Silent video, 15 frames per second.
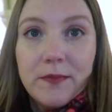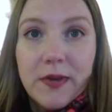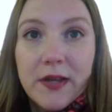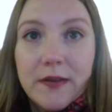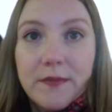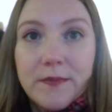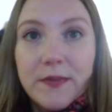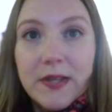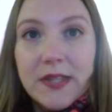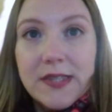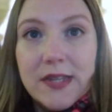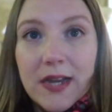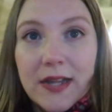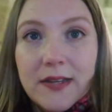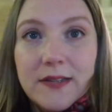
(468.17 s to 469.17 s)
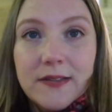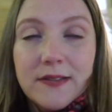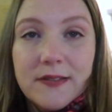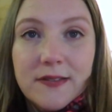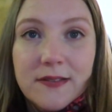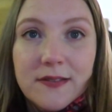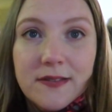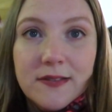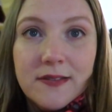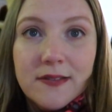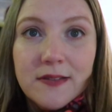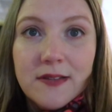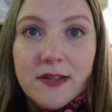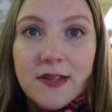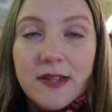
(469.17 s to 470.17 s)
but it's not.
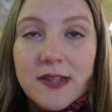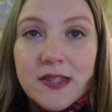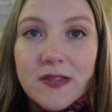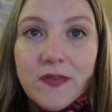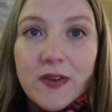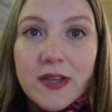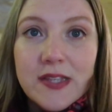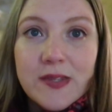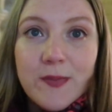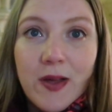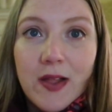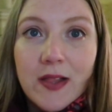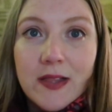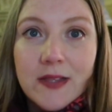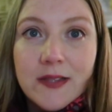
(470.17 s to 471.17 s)
Very small.